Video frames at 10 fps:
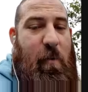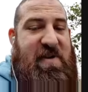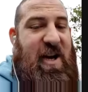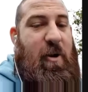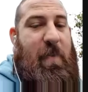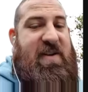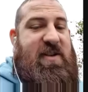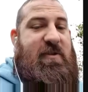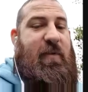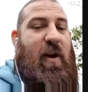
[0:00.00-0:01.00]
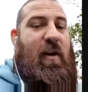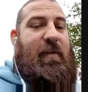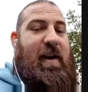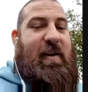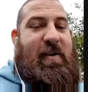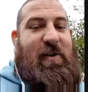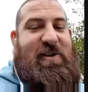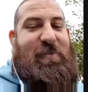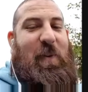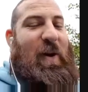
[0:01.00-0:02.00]
would be terrible business if we can't find
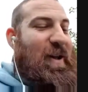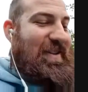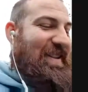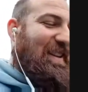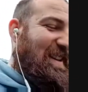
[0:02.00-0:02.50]
the ball.